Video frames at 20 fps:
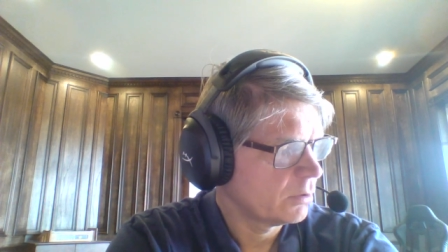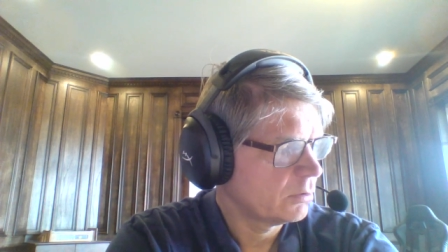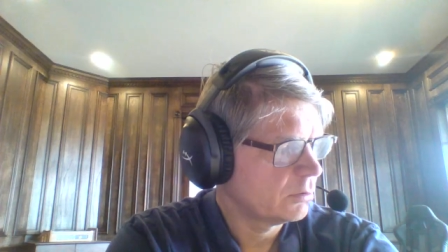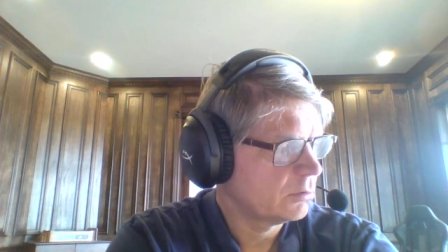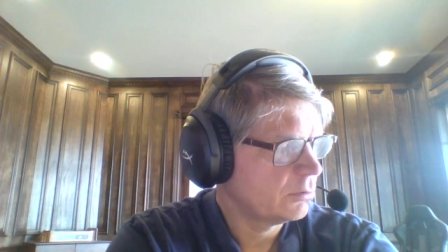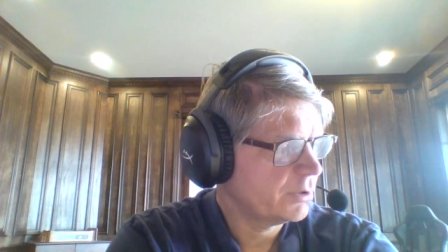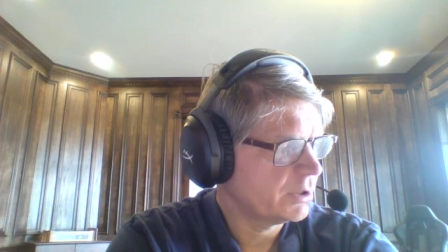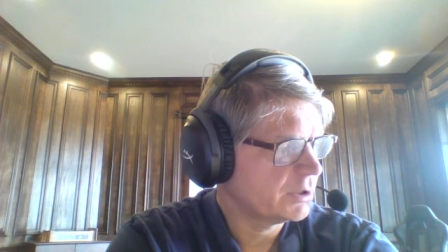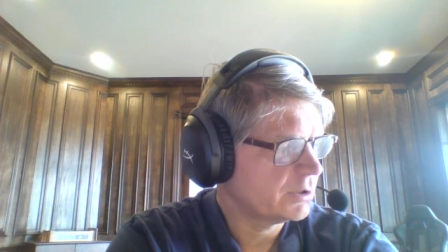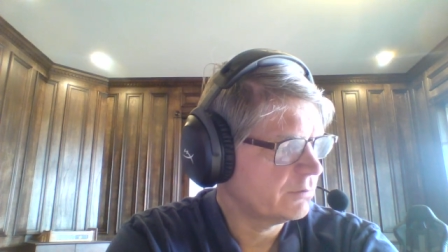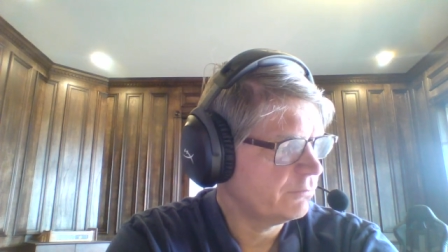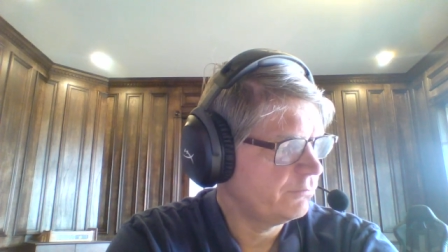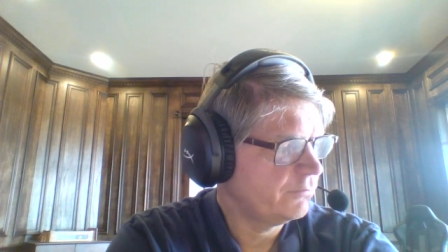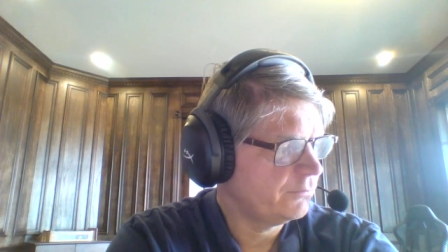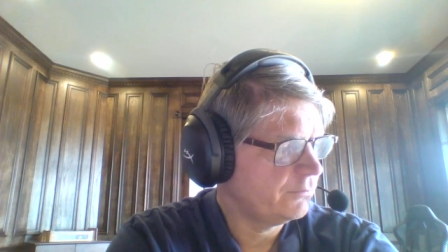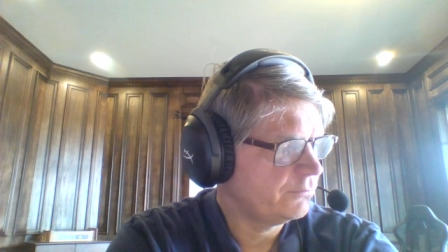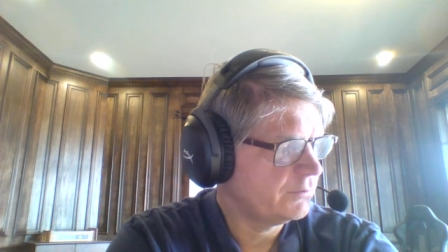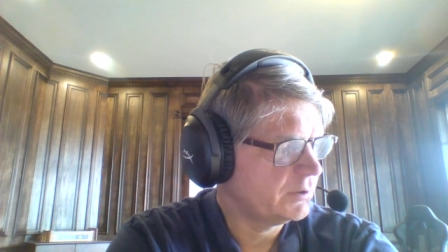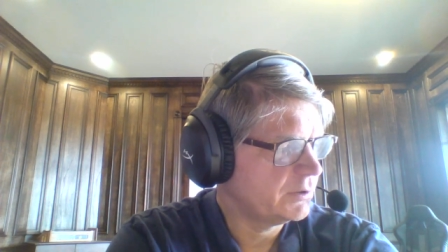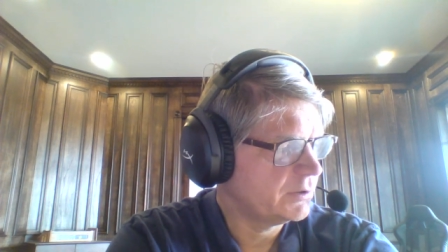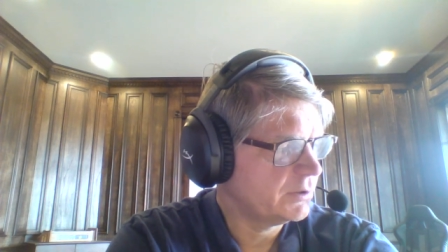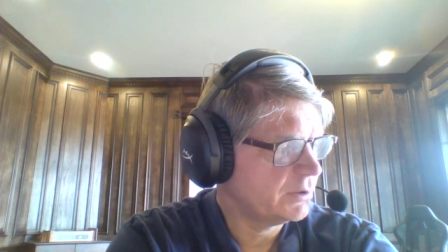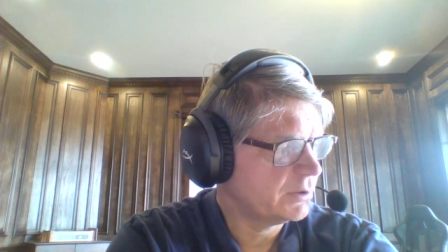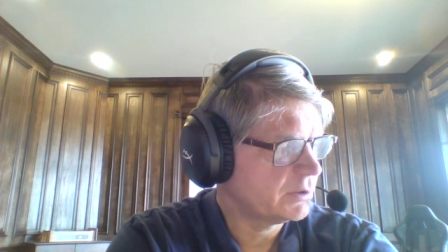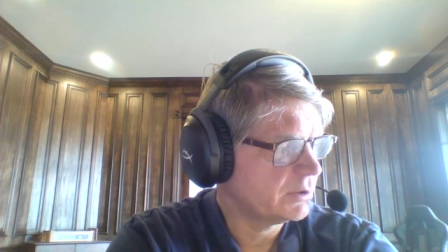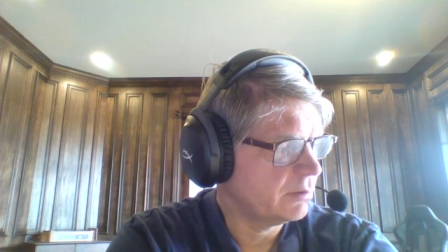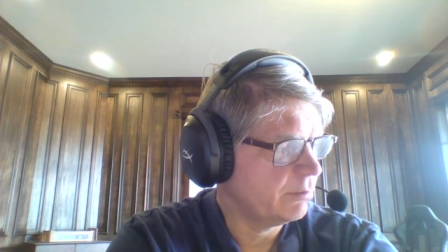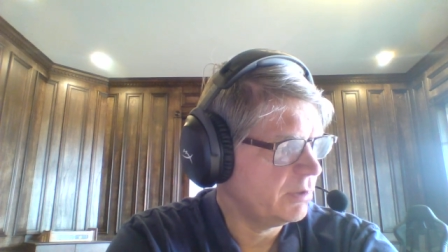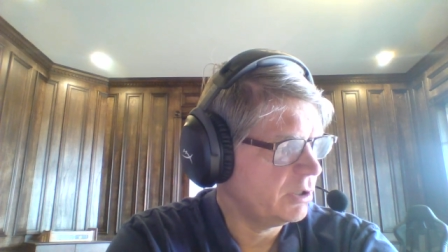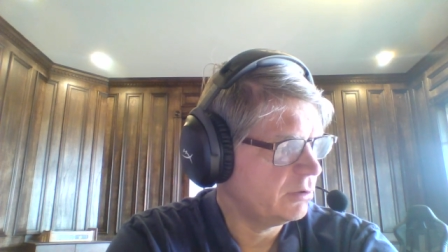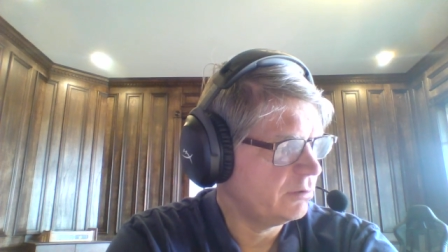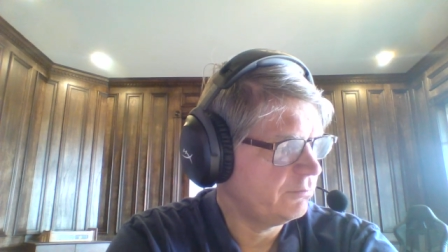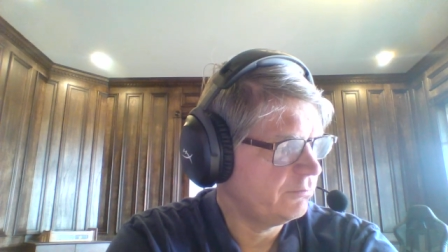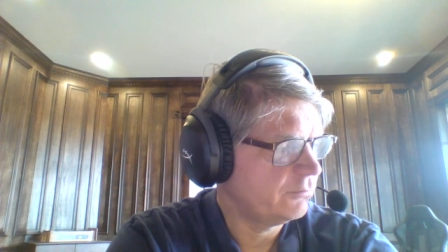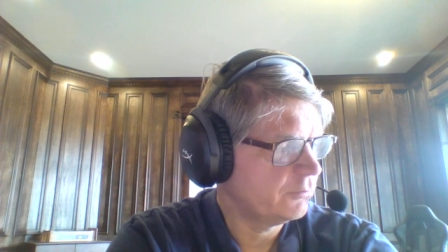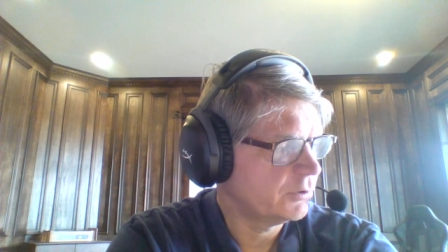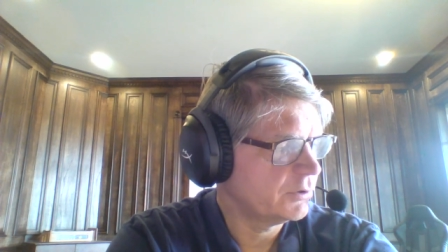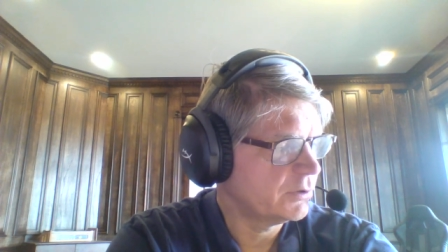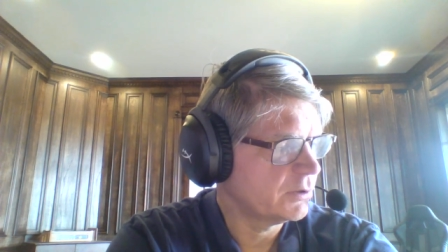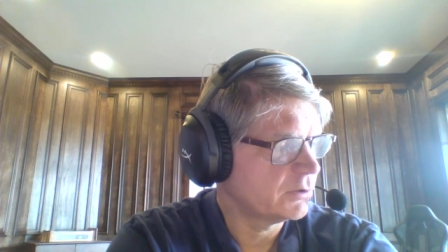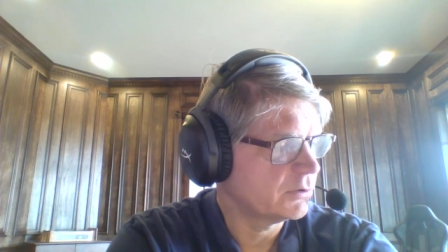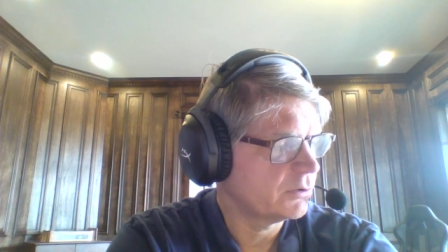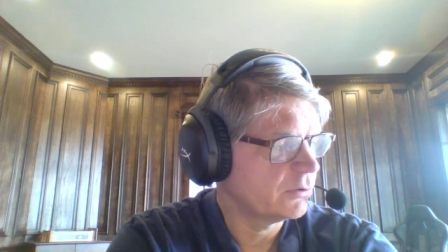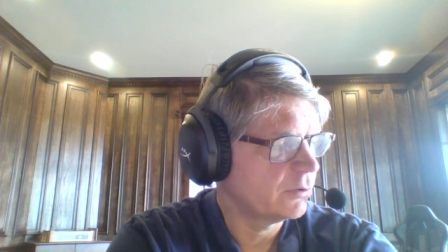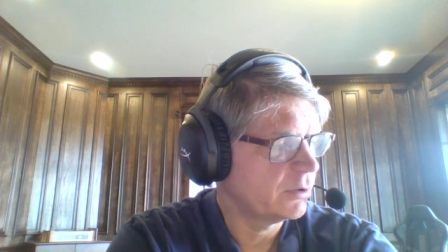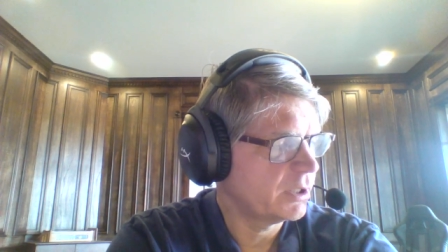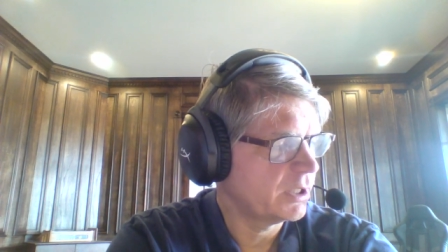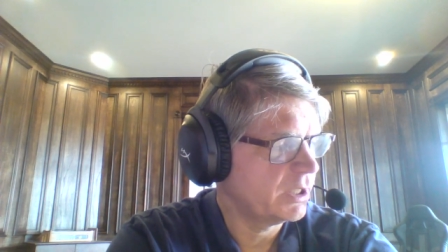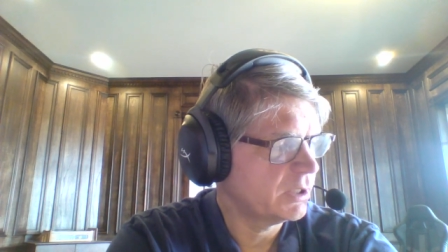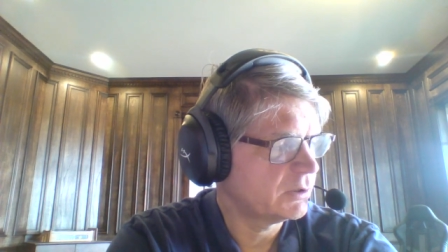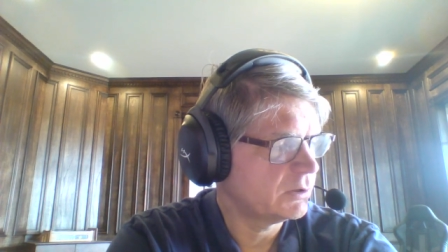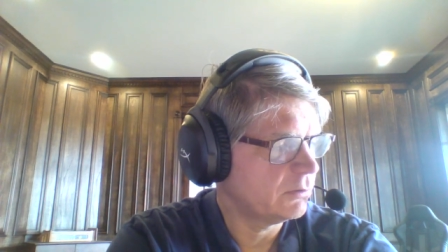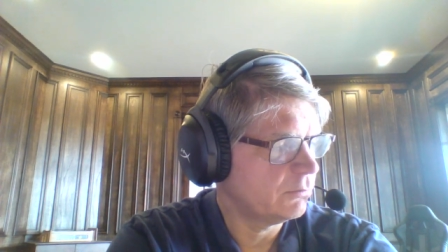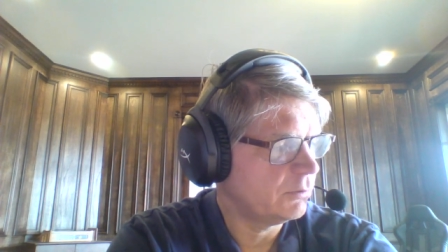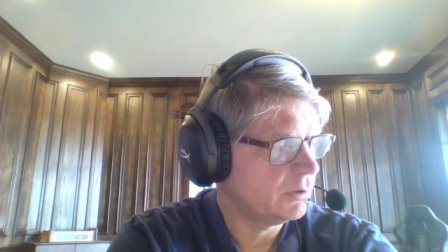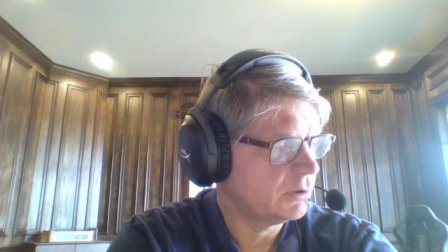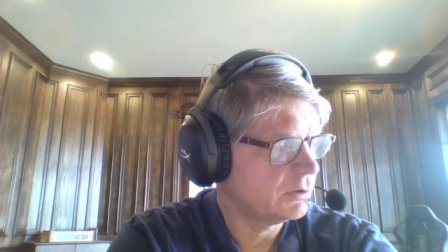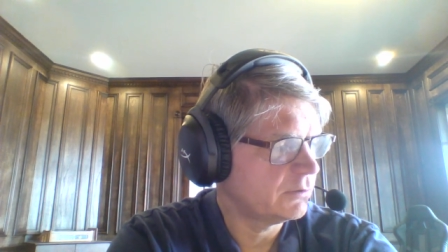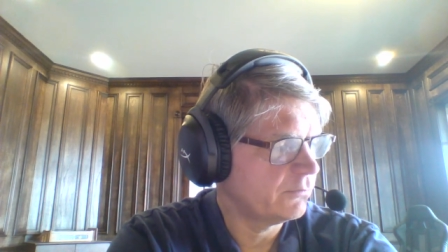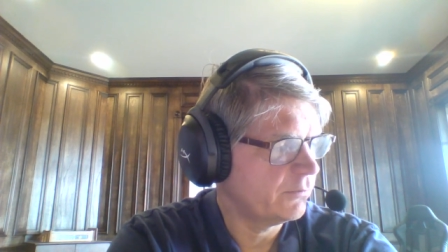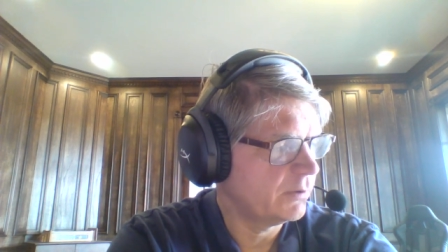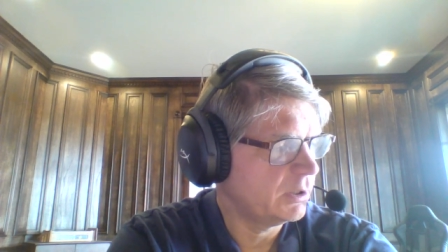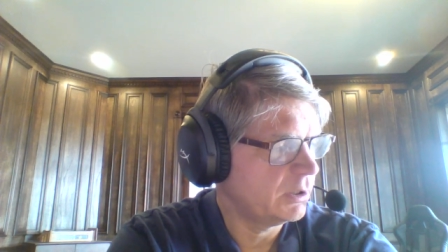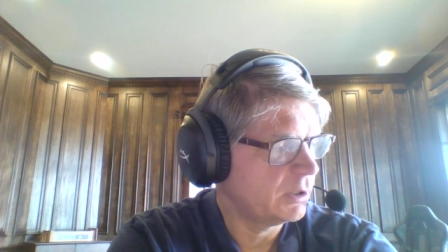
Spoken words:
Question 56, amount of force exerted against the walls of an